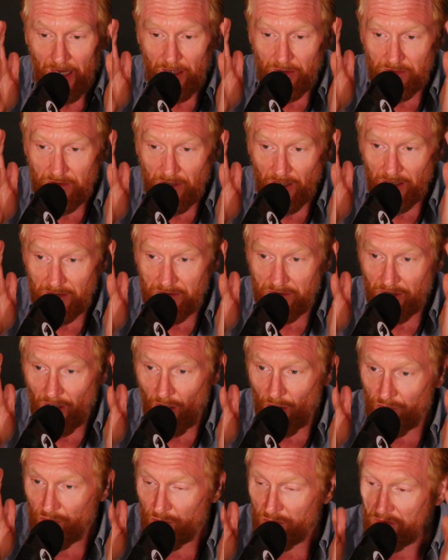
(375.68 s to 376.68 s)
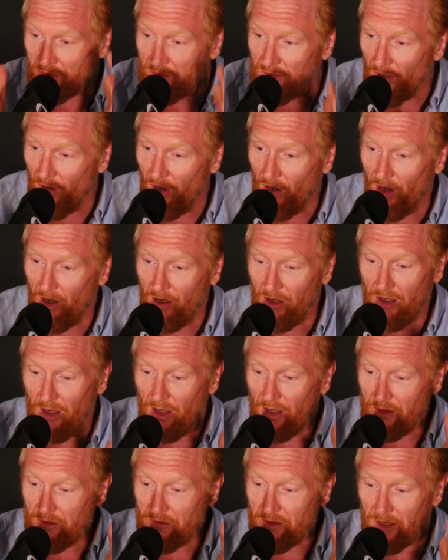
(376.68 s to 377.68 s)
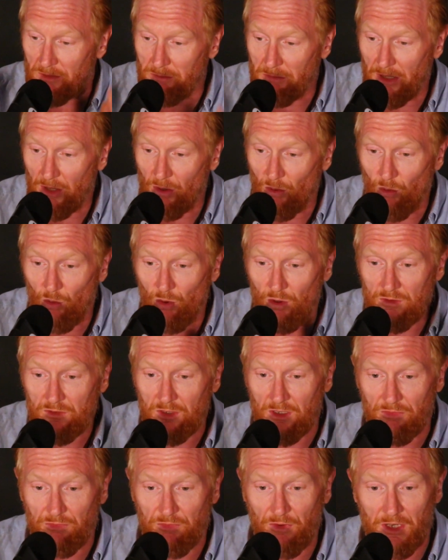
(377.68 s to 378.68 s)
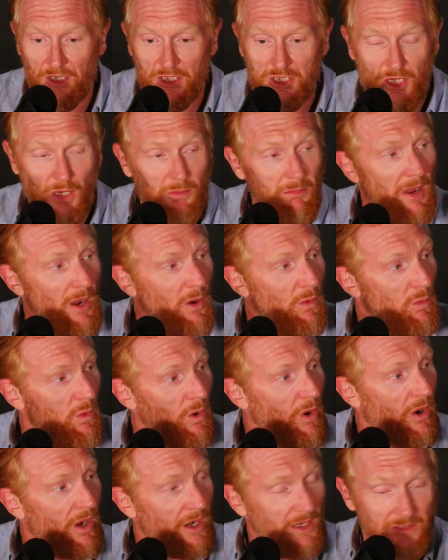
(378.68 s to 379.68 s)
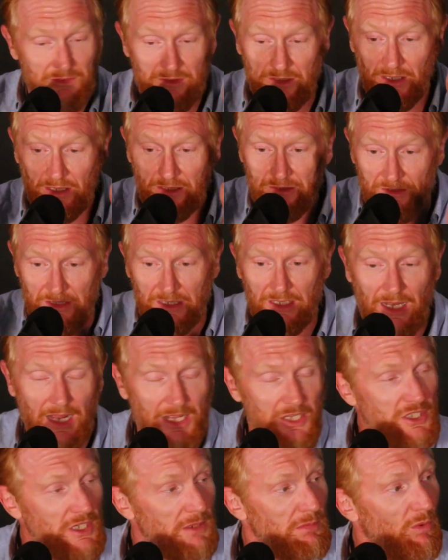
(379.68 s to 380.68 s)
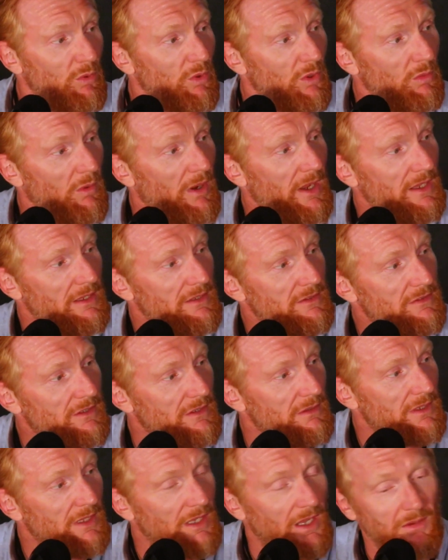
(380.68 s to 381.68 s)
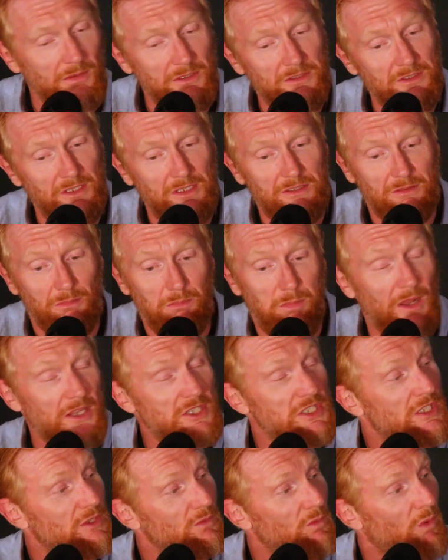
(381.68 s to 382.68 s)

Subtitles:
who's going to go from start to the middle, to the finish, no matter what, and he's going to steer that ship all the way. So, he's a pleasure to